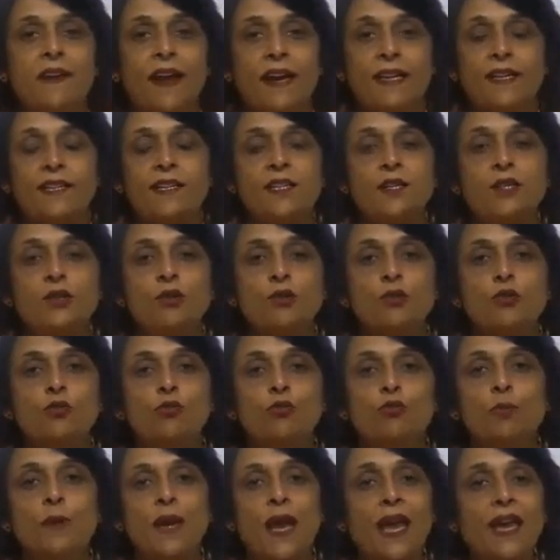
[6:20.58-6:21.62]
divides into
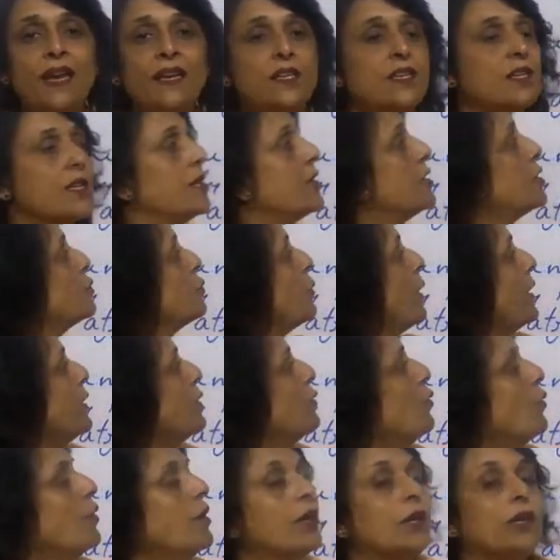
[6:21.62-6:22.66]
two branches,
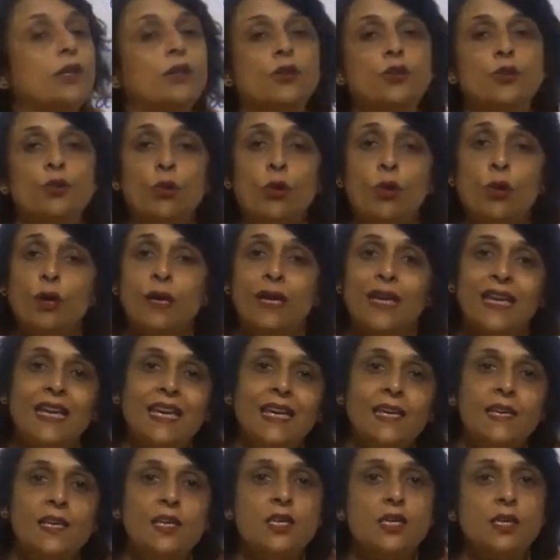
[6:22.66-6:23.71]
one going into
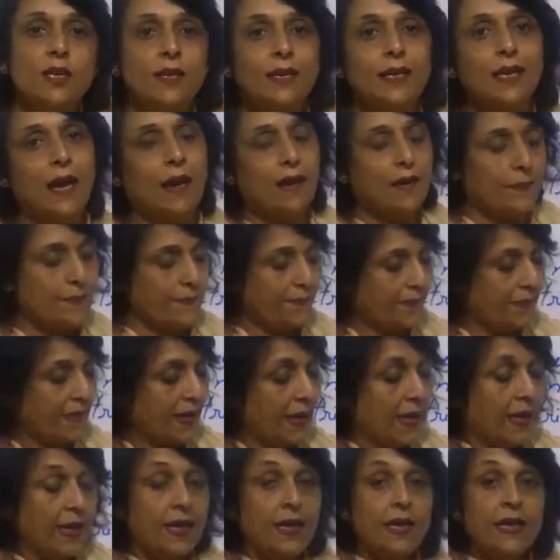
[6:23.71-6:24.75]
each lung.
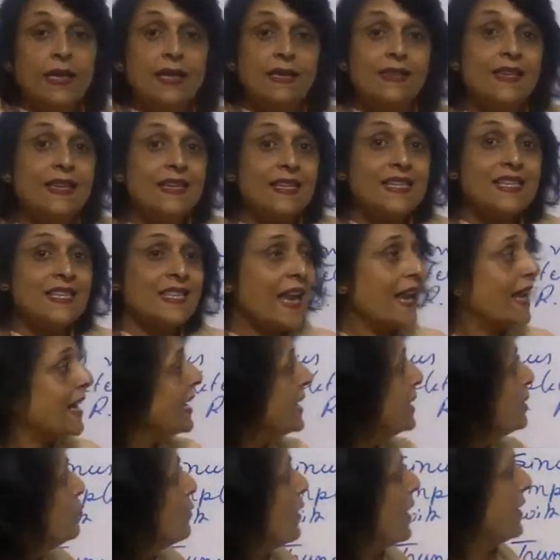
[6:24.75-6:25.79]
The
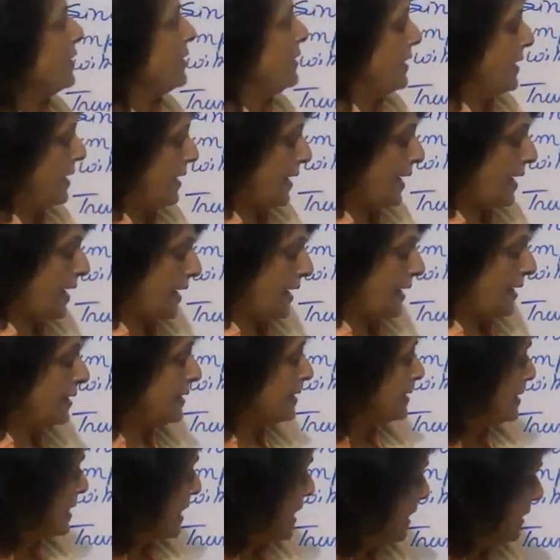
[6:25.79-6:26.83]
second one
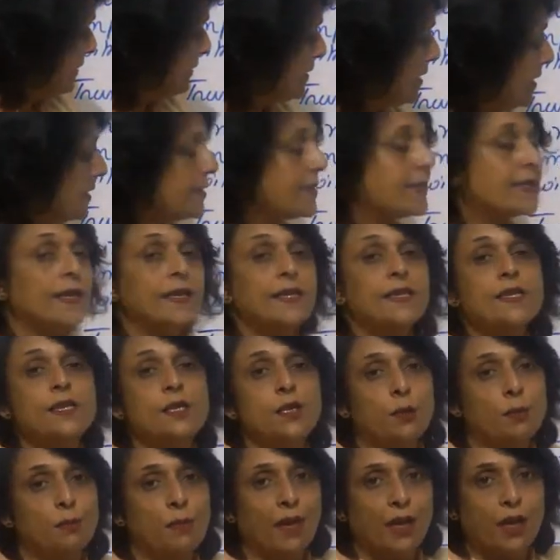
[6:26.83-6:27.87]
is the
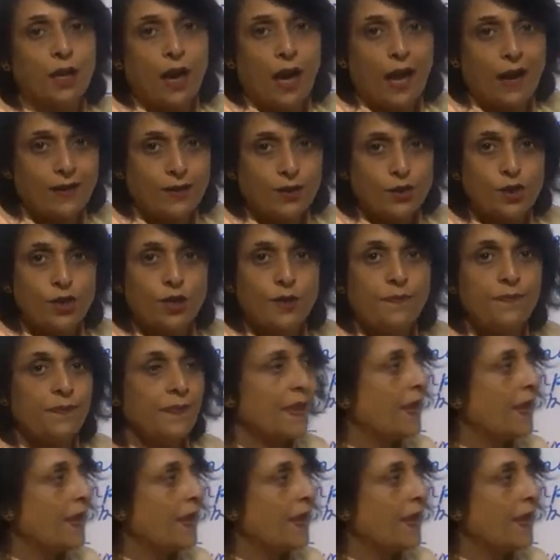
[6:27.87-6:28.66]
systemic arch.